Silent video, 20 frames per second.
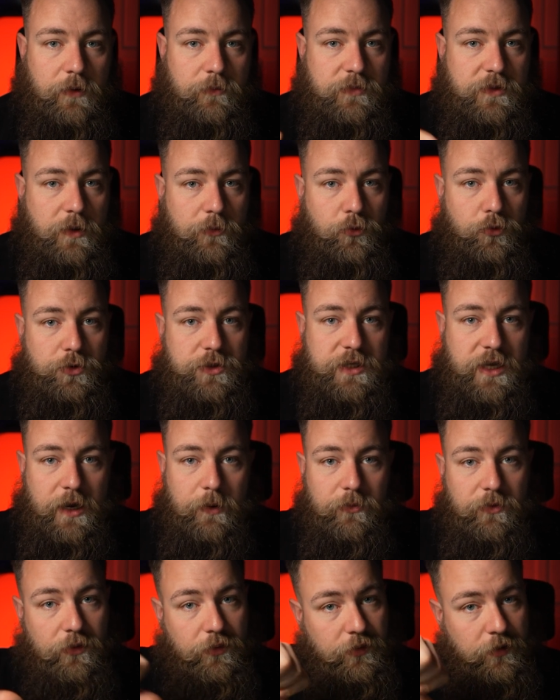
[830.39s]
double
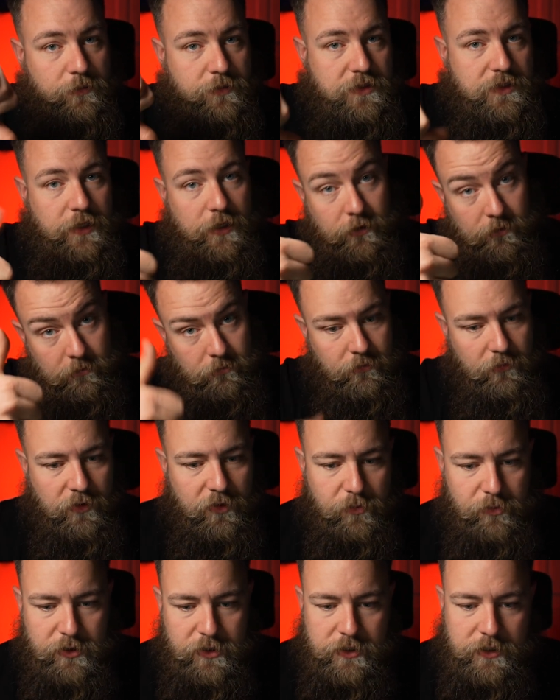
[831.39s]
tap the thumbs down. I'd
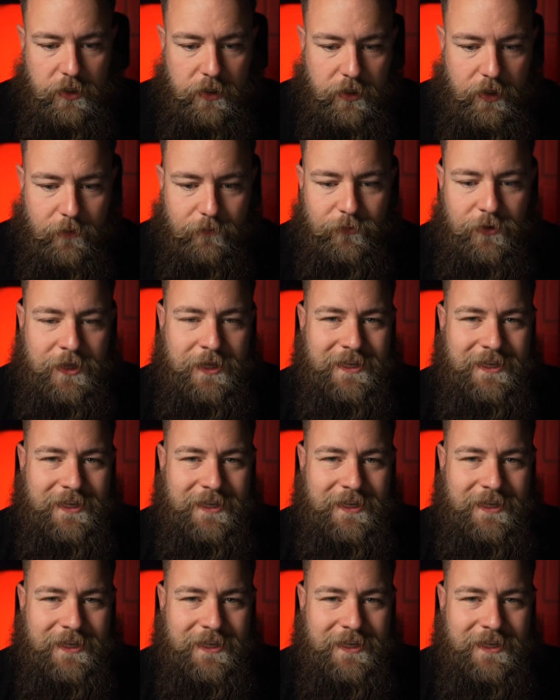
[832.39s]
appreciate that.